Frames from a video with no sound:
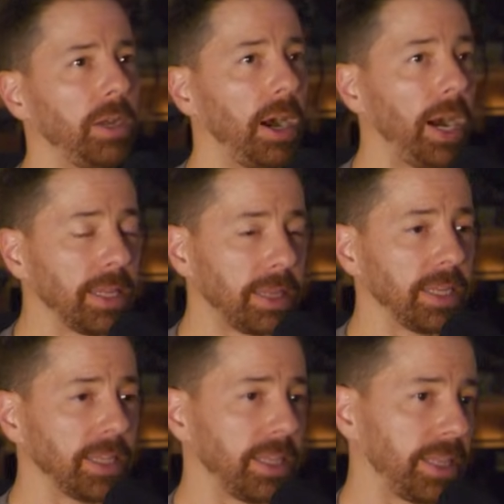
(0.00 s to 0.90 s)
I
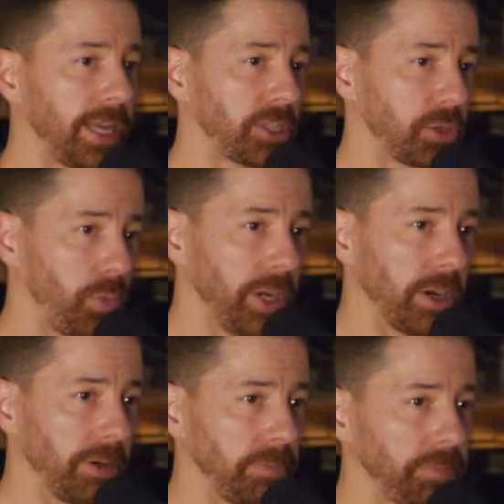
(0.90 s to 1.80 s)
think that swing
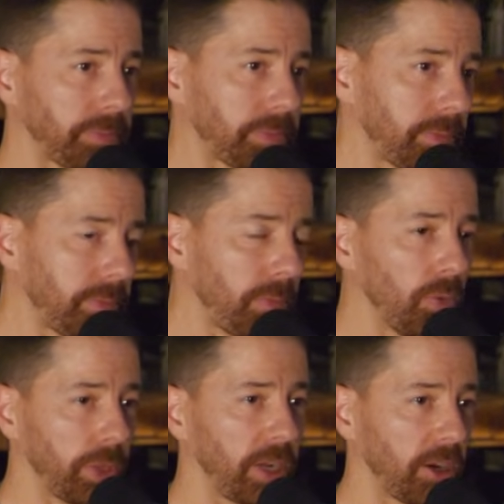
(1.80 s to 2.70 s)
arm
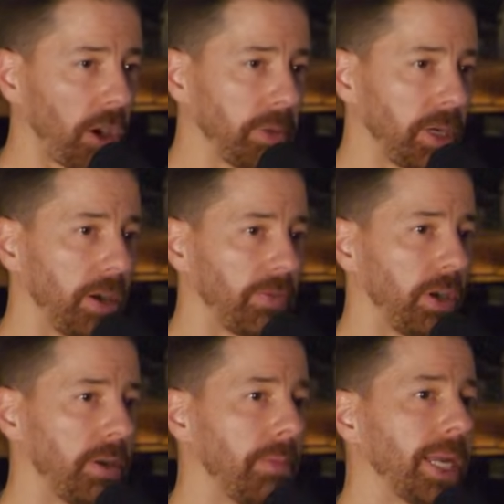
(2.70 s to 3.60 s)
with that carbon cover
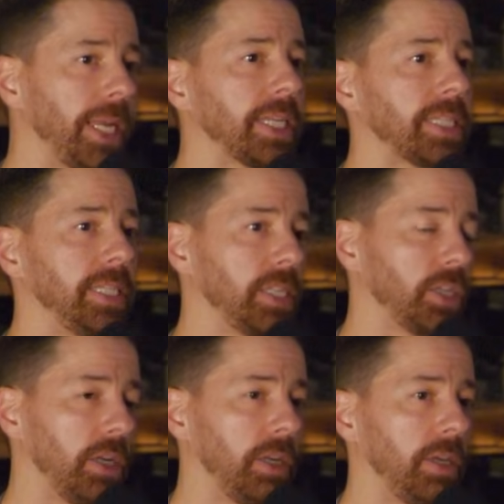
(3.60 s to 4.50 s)
on it, my guess is
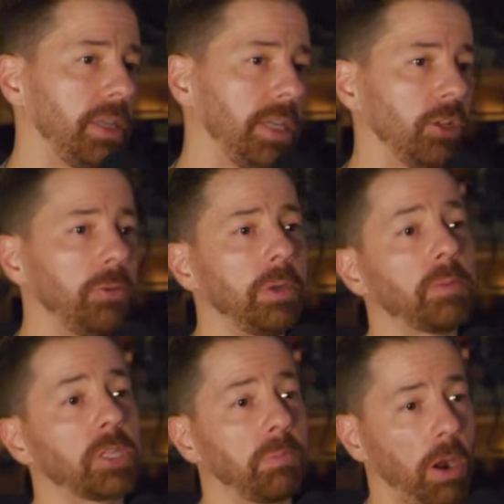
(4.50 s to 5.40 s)
the aluminum
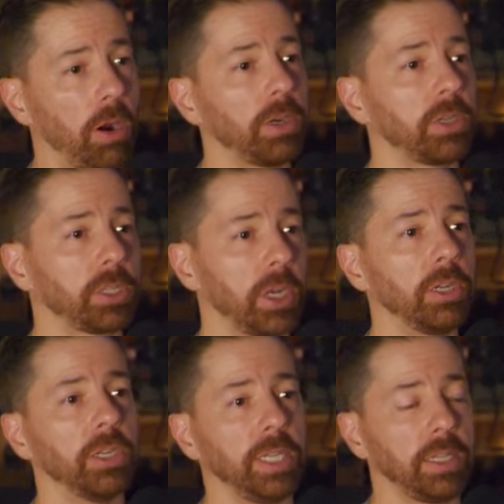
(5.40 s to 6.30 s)
spars
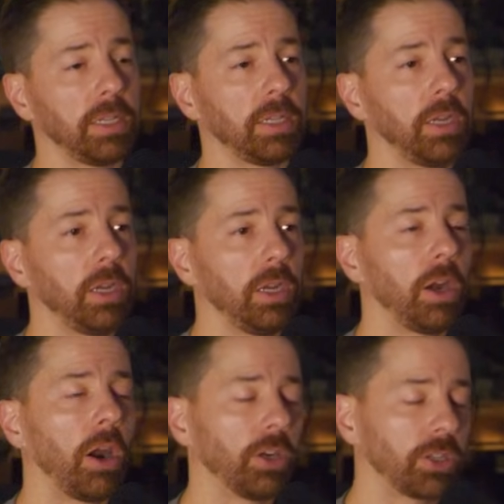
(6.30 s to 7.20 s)
underneath it
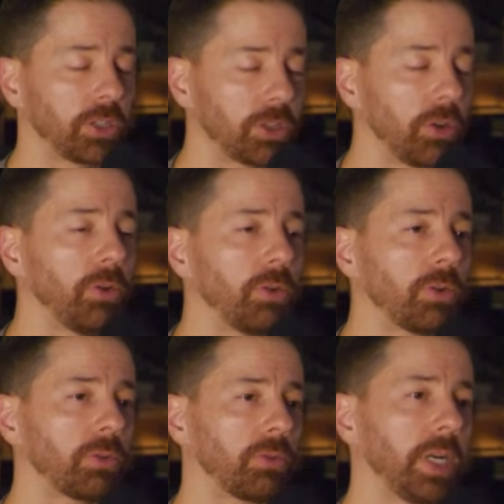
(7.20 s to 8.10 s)
are so
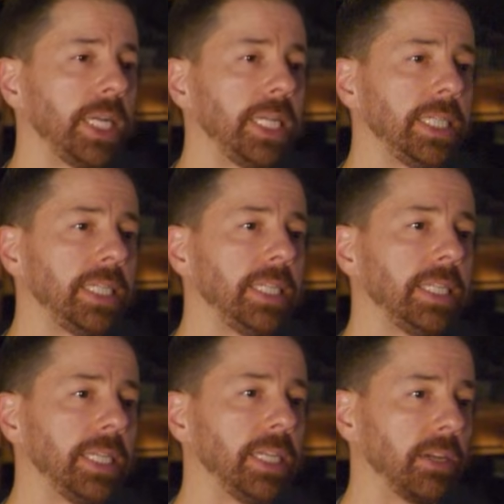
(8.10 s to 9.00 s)
crazy
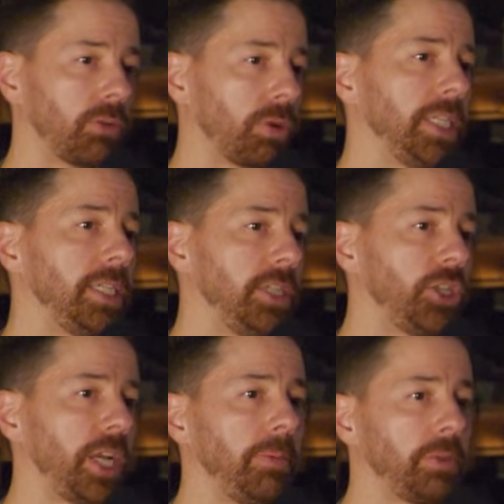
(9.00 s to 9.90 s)
thin and crazy
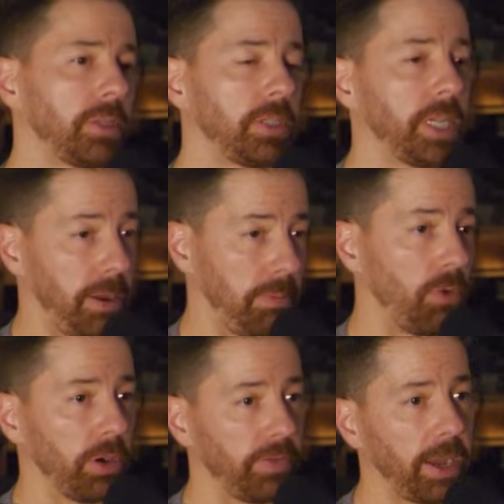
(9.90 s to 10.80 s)
shapes to get
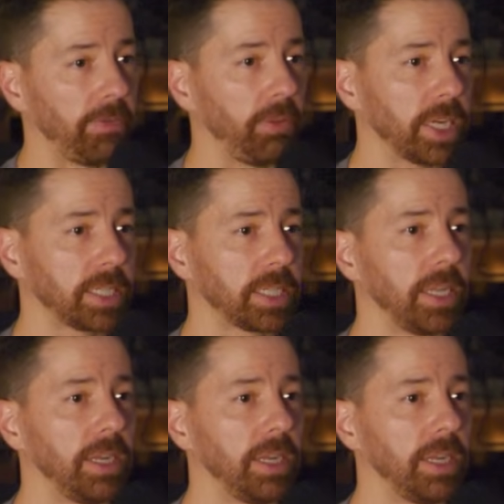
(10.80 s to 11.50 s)
more of that flex